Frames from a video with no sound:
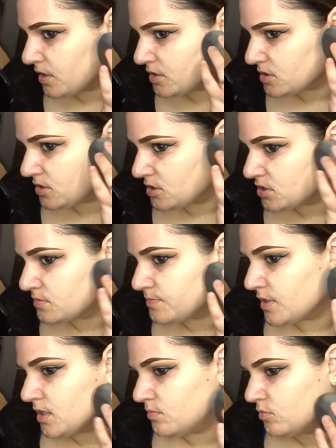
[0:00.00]
it's gonna
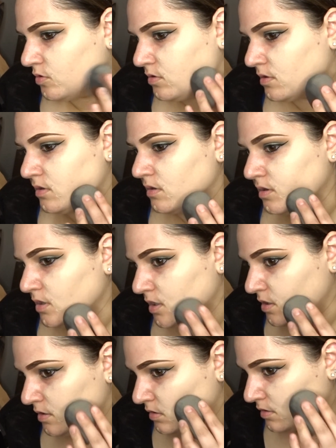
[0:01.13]
spread more
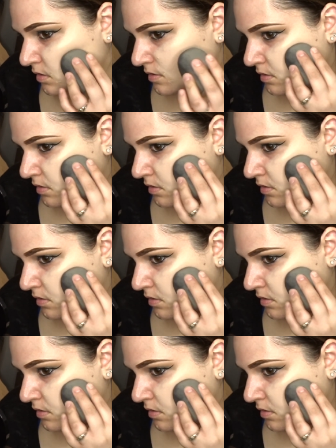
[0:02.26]
and